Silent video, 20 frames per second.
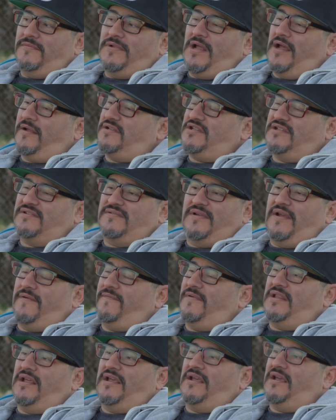Like, just
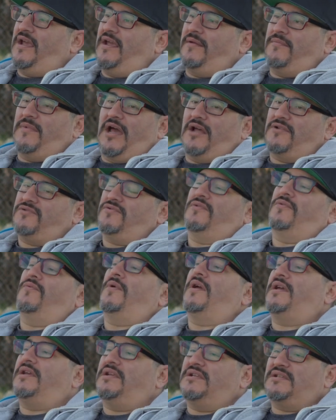everything came natural the
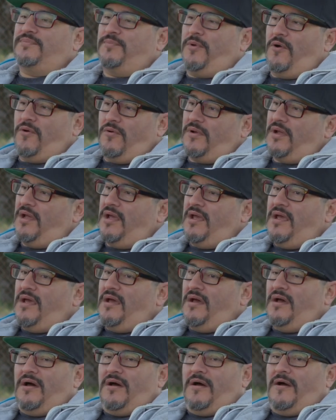way he spoke.
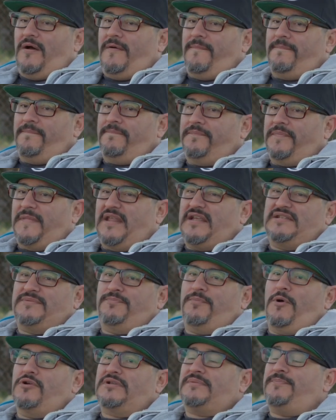He
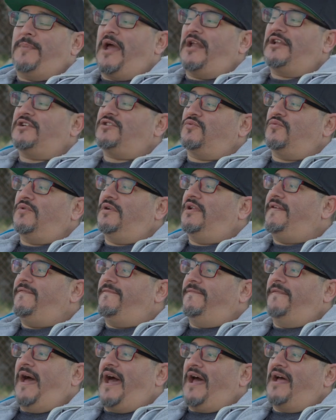spoke Spanish really
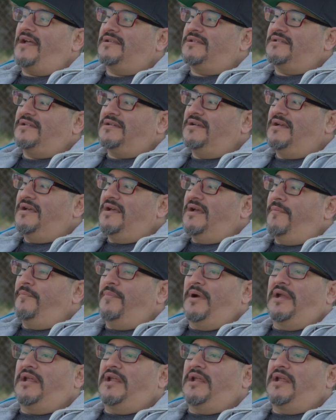fast, but